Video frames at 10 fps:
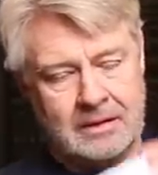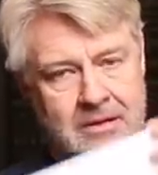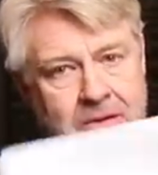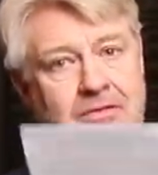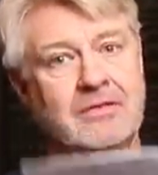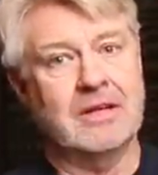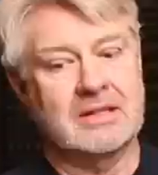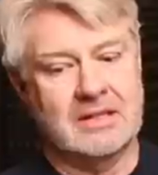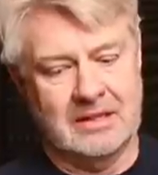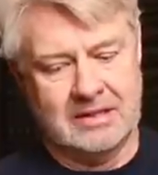to
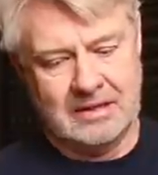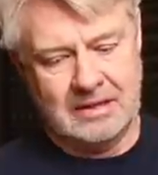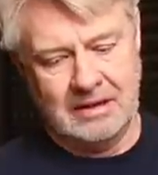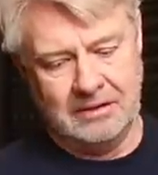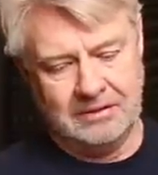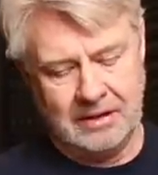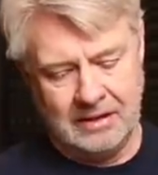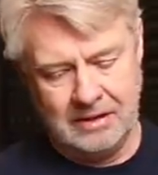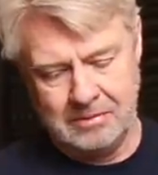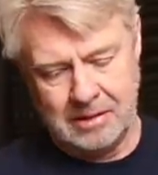fix this stuff,
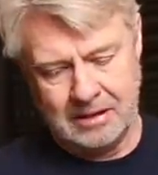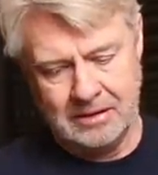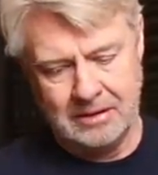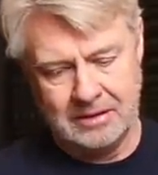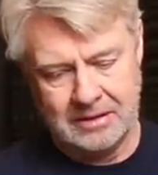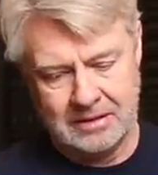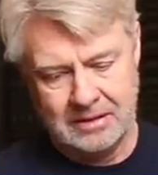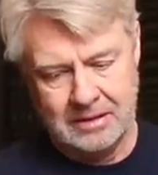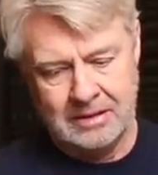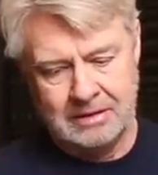oh my
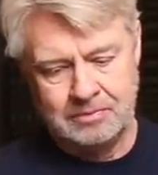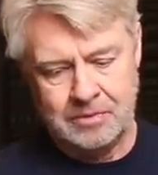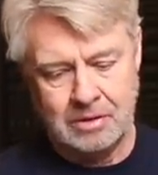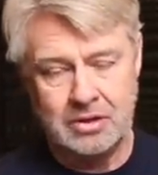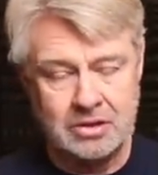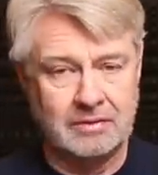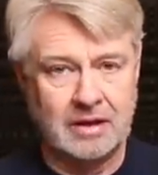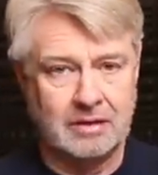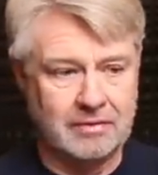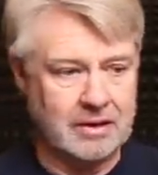goodness. Some of the stuff
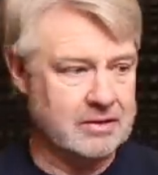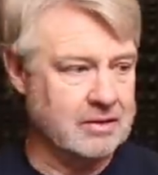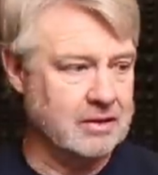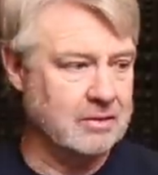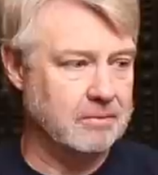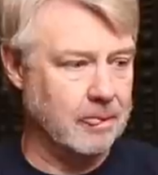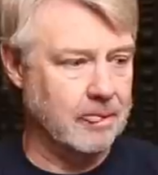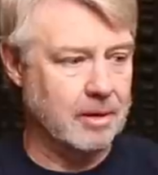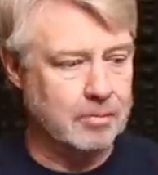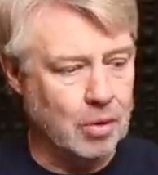I could fix.
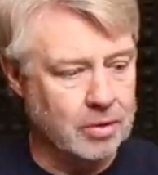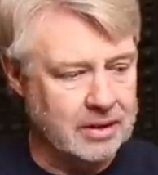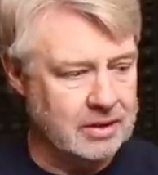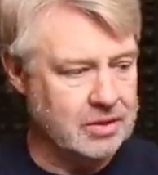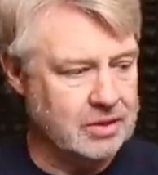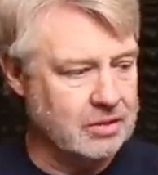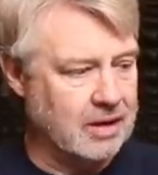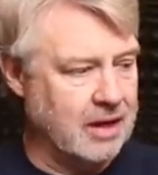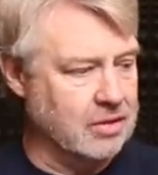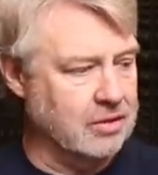The port issue
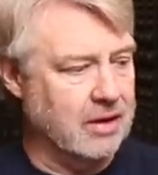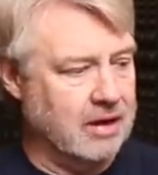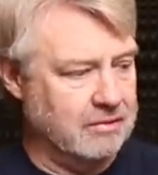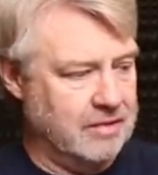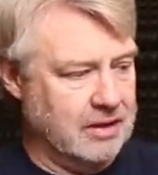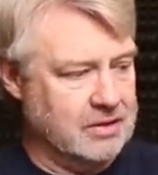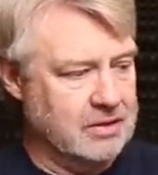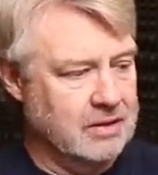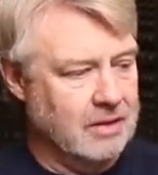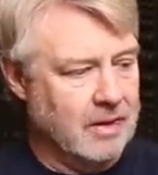I could not
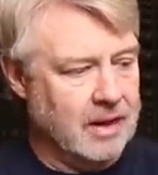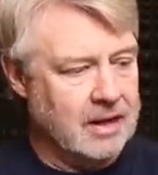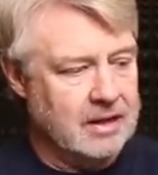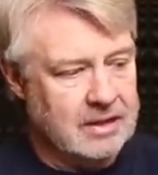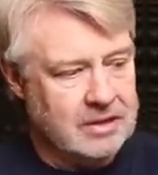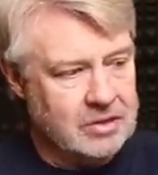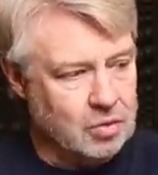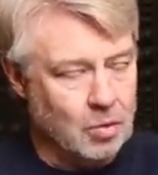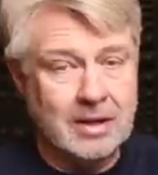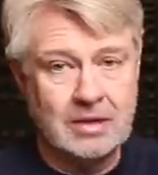fix. It is
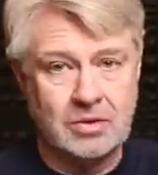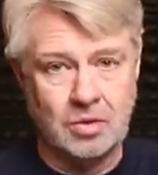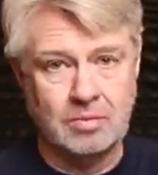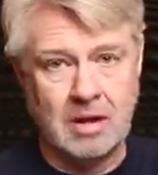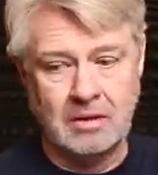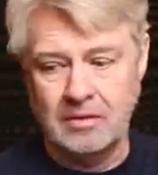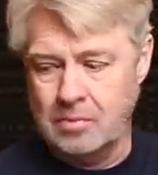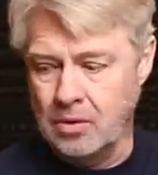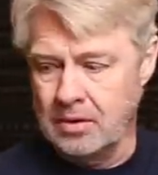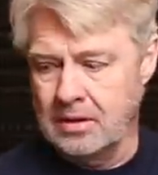way too small of a
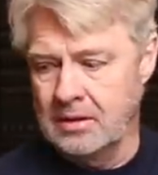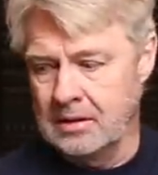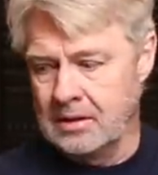port.